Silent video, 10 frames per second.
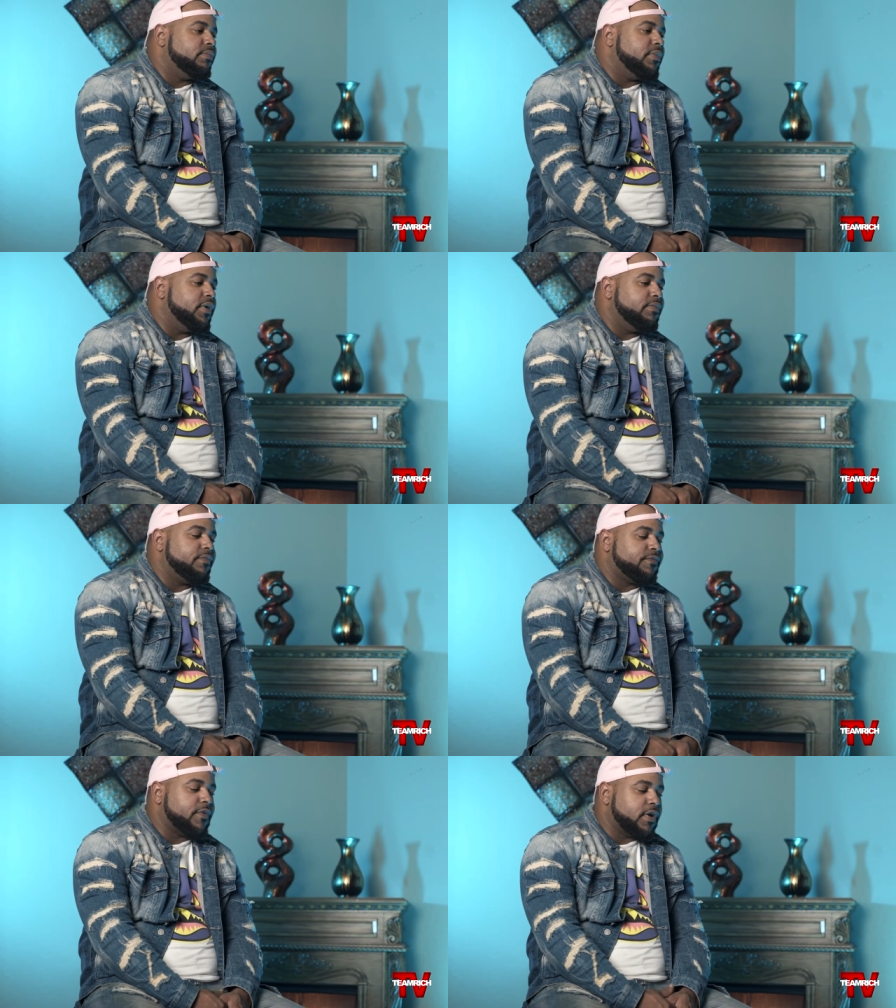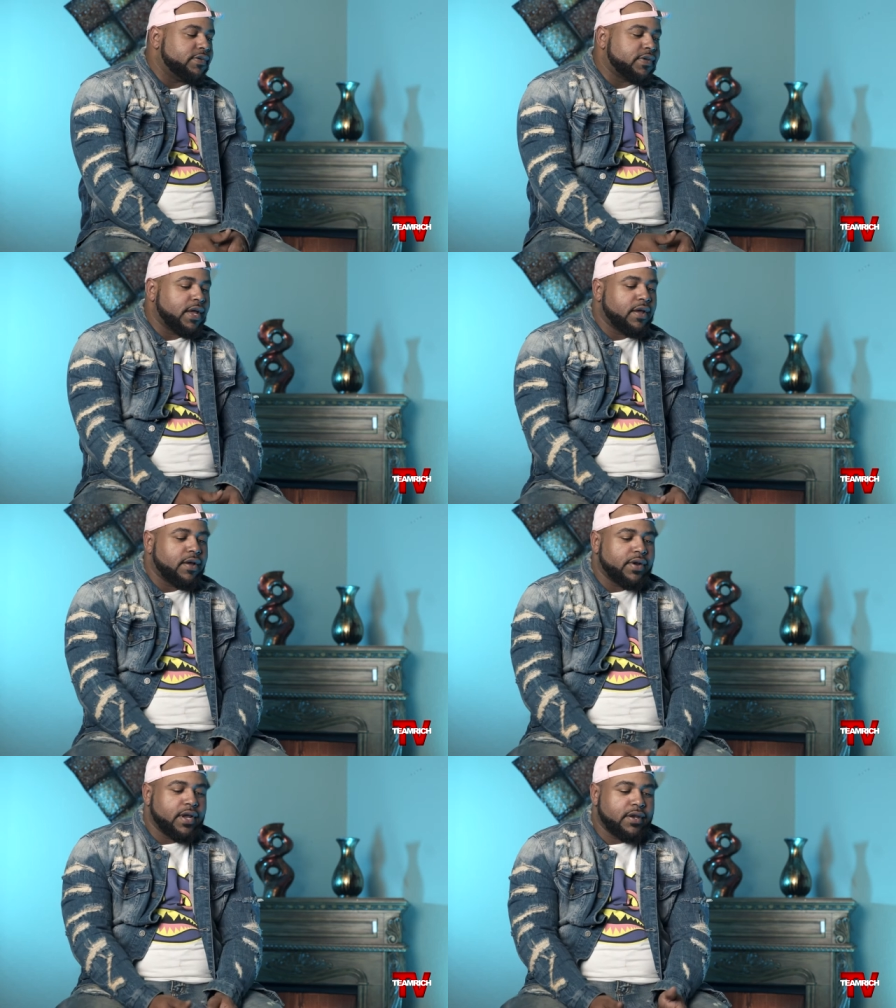but far as like,
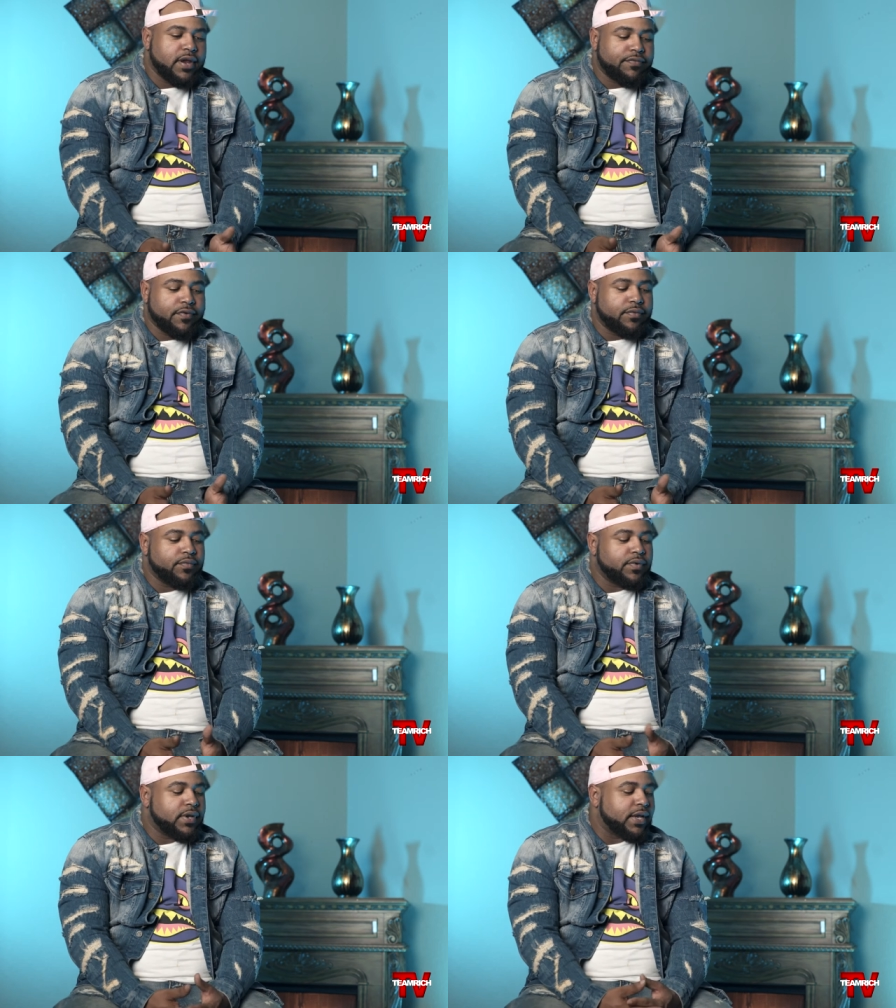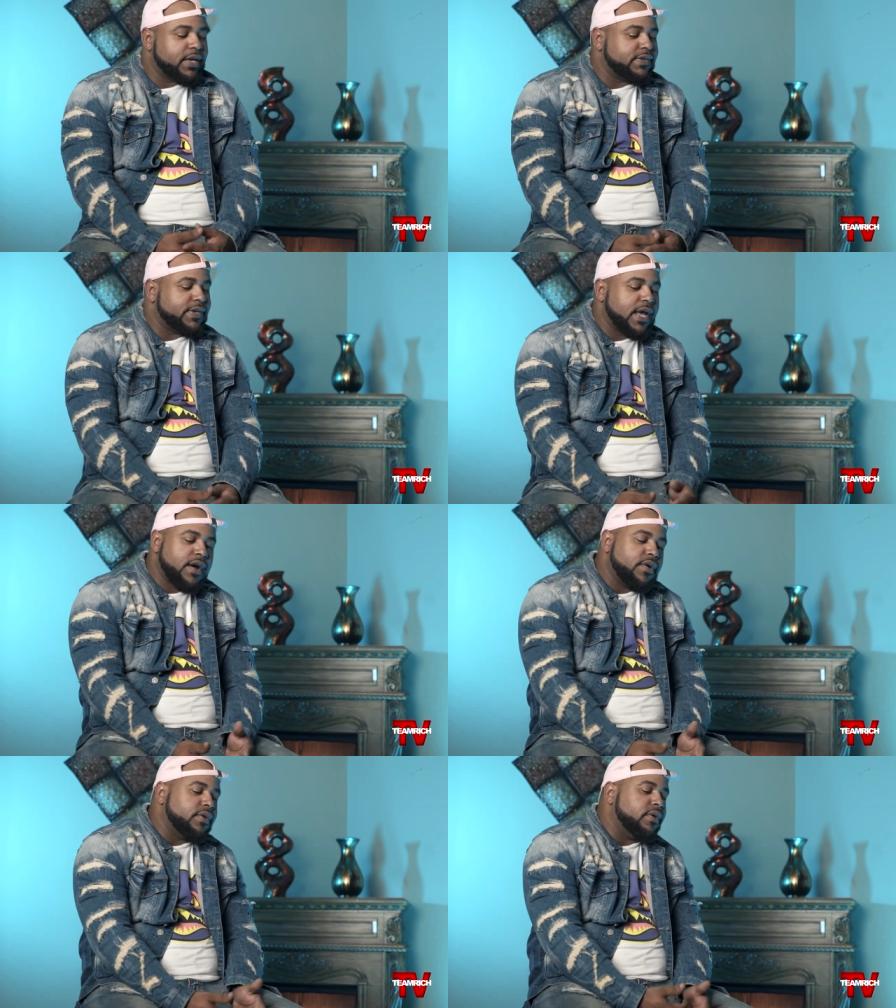are they different with like they
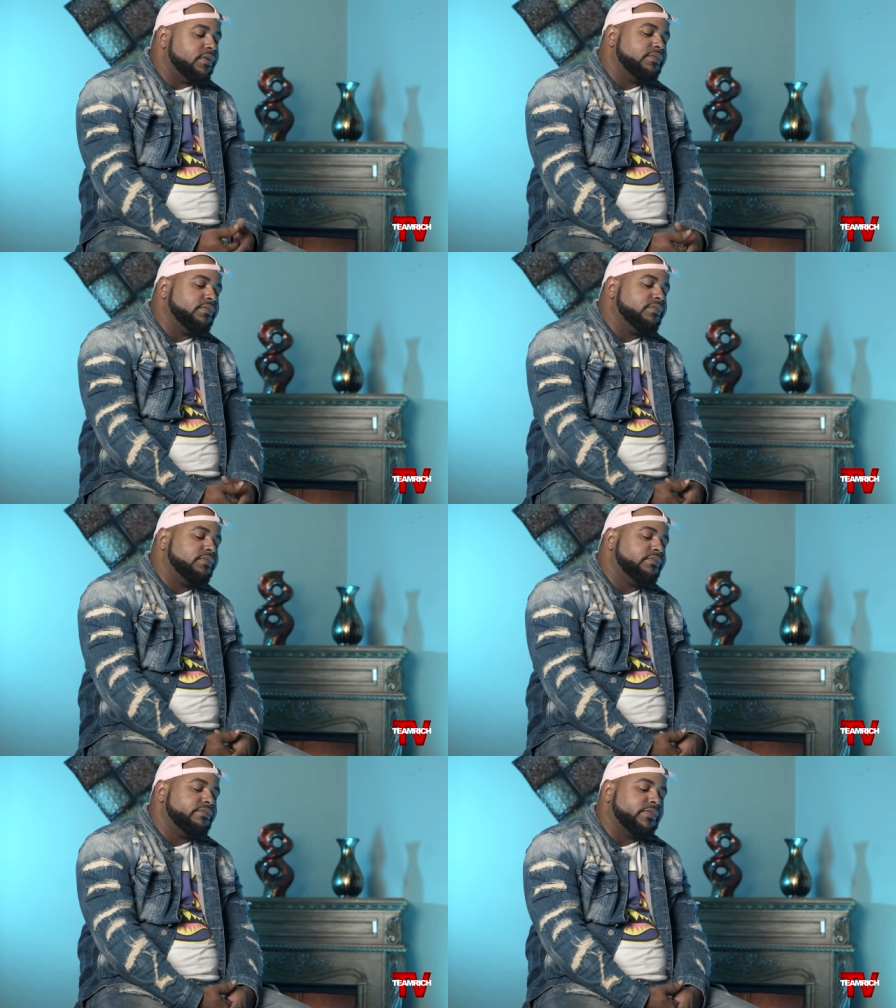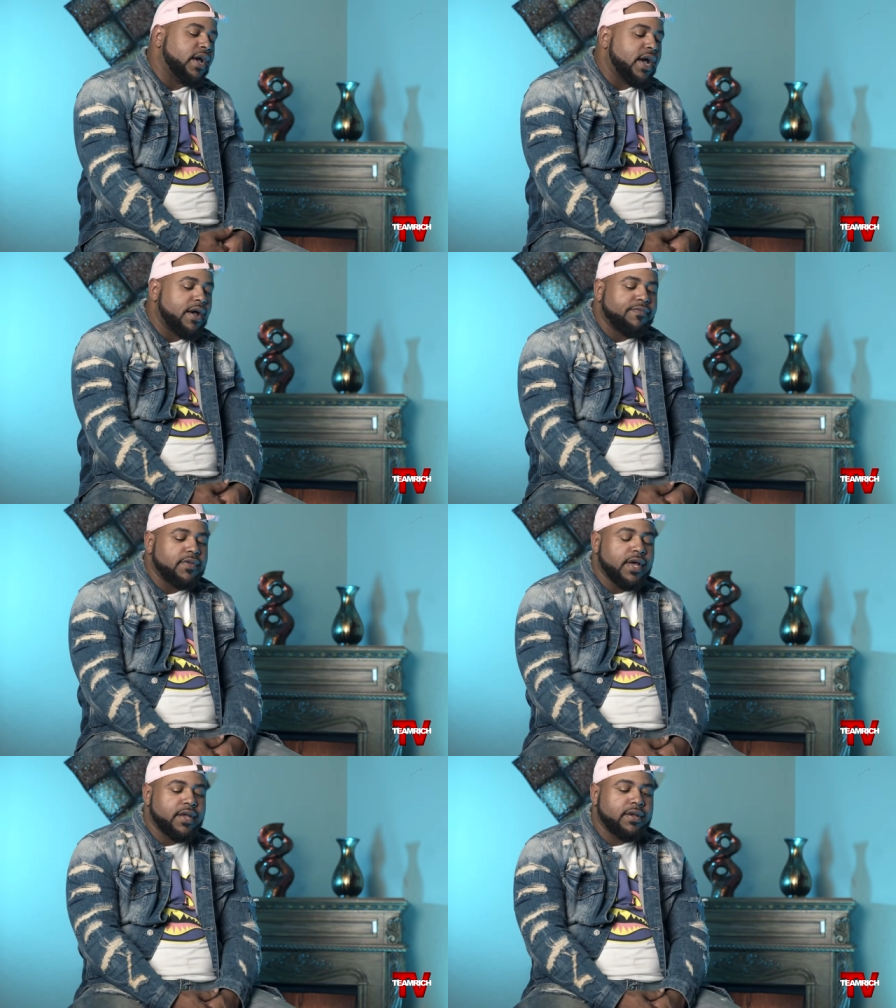sound, or I
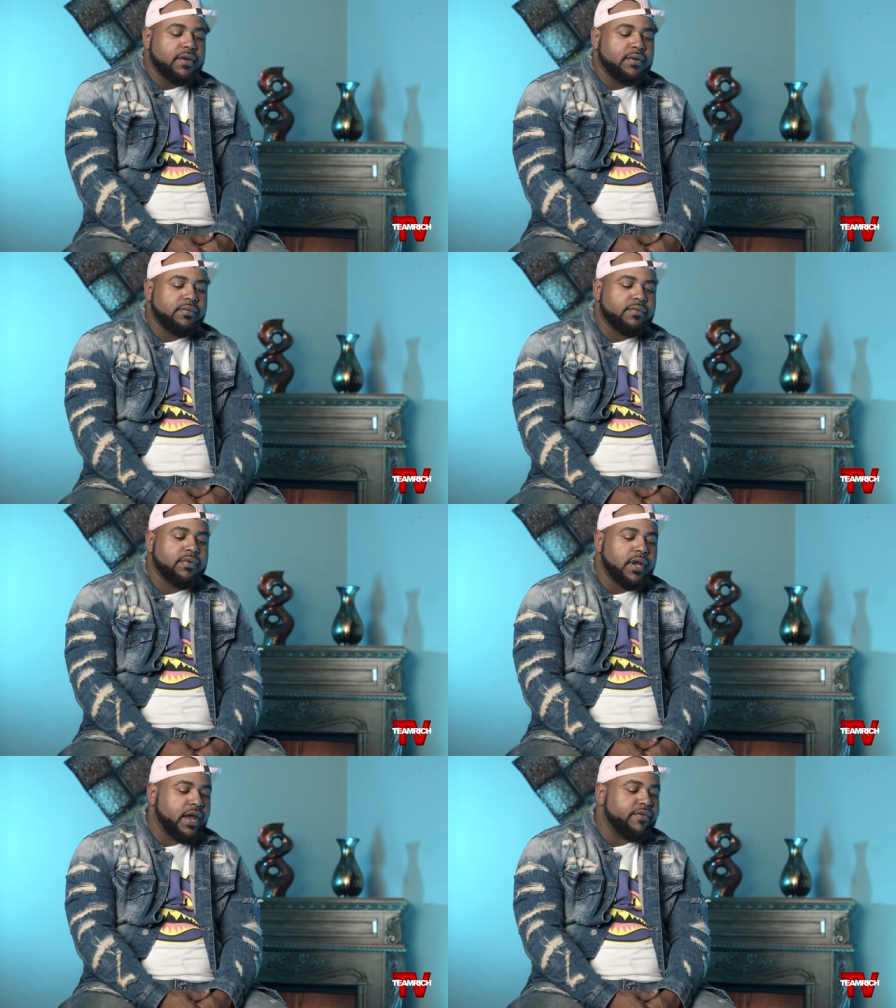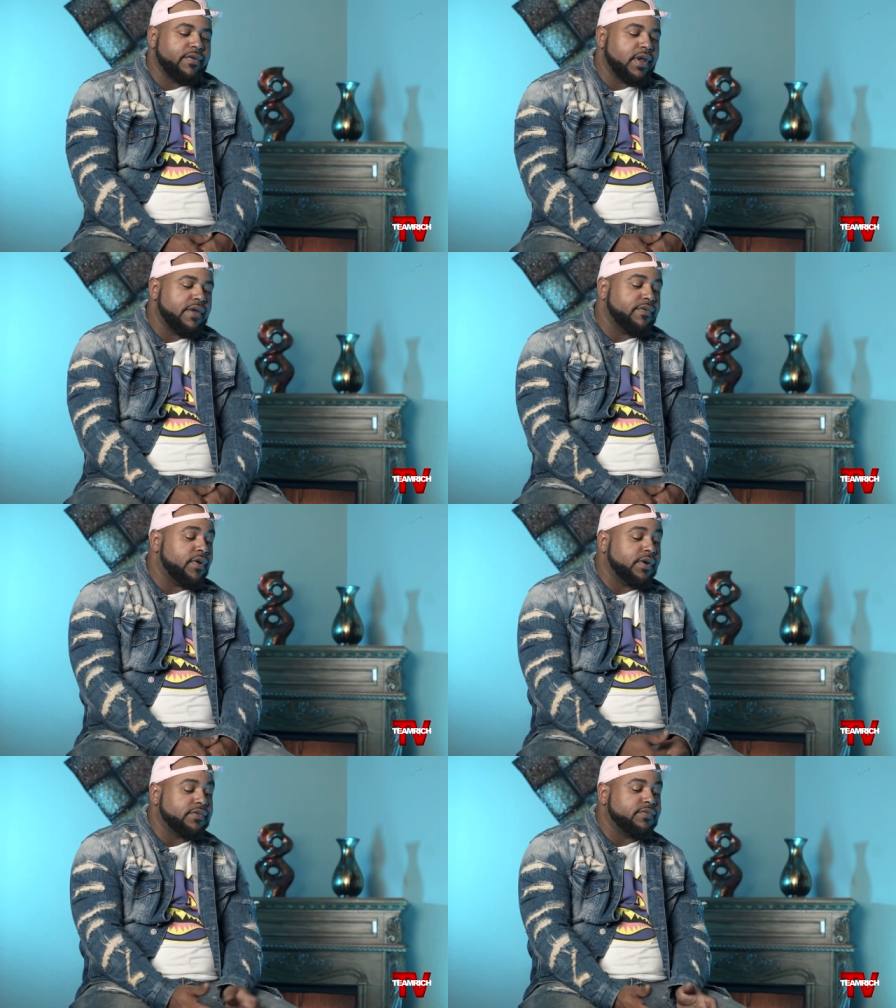feel like, you know, Every every
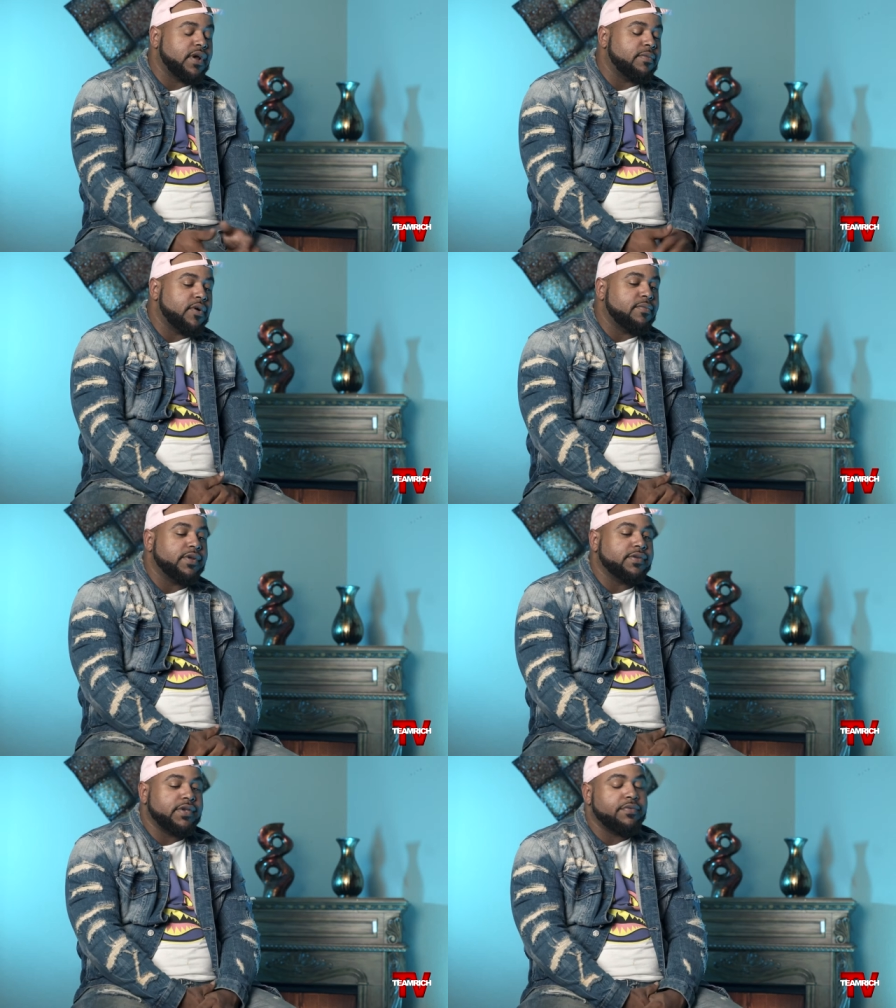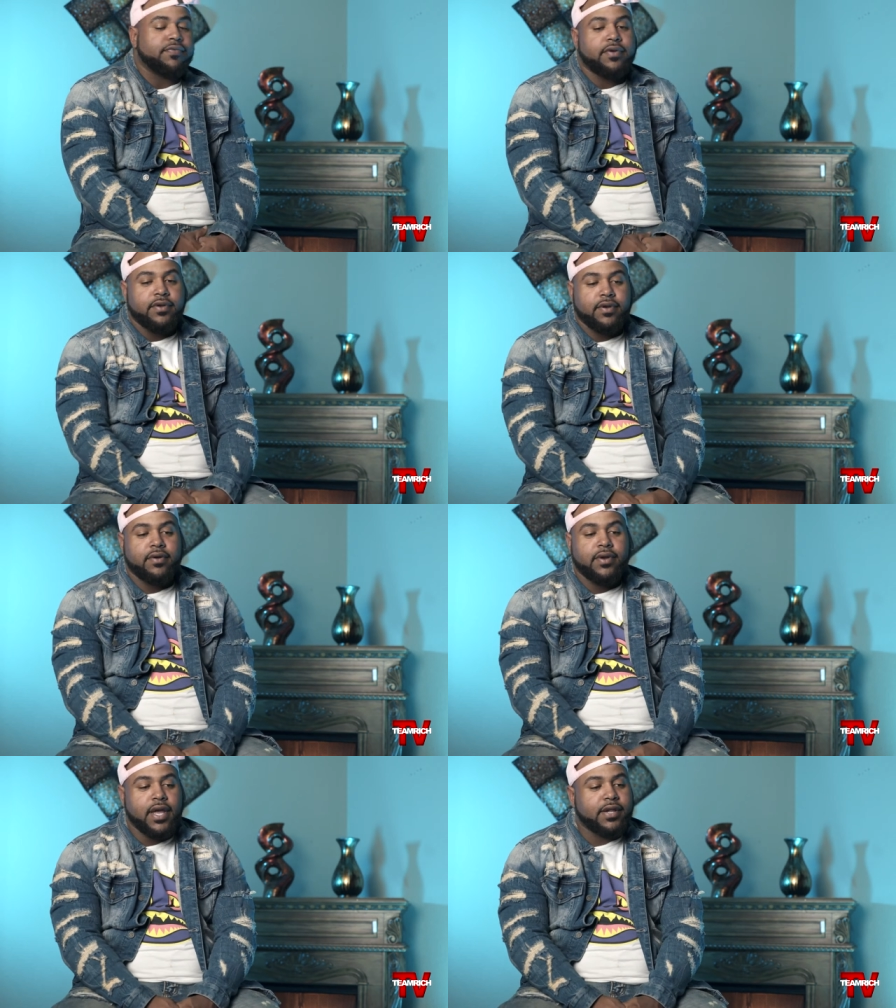artist around Beaumont is different. You know,
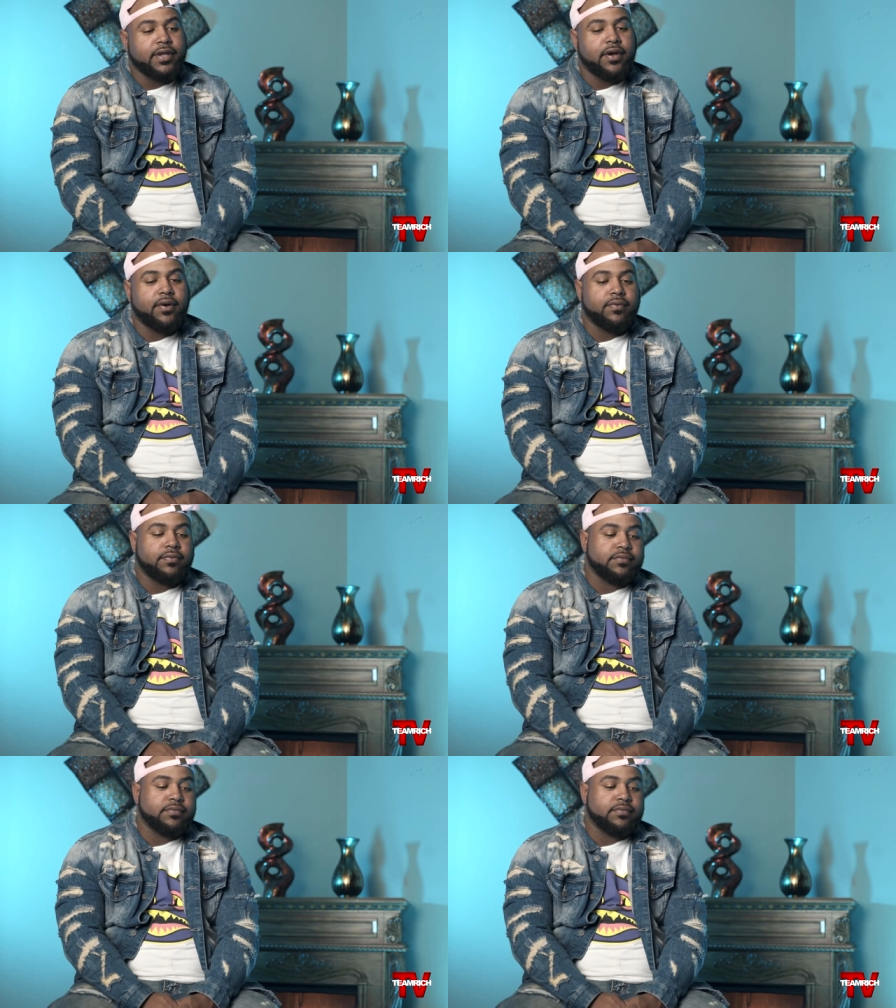they got their own